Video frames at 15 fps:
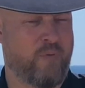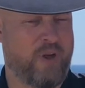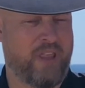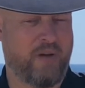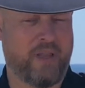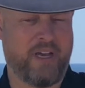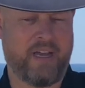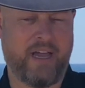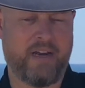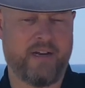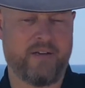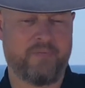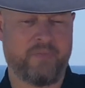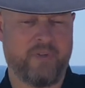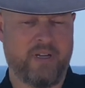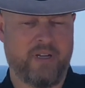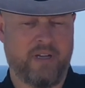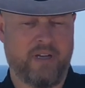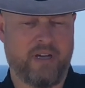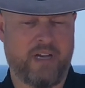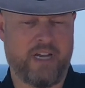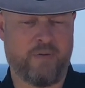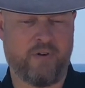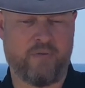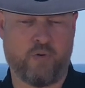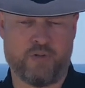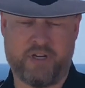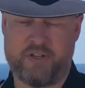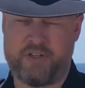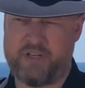where they're located. You would have
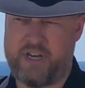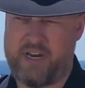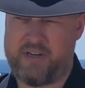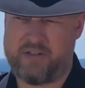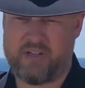also seen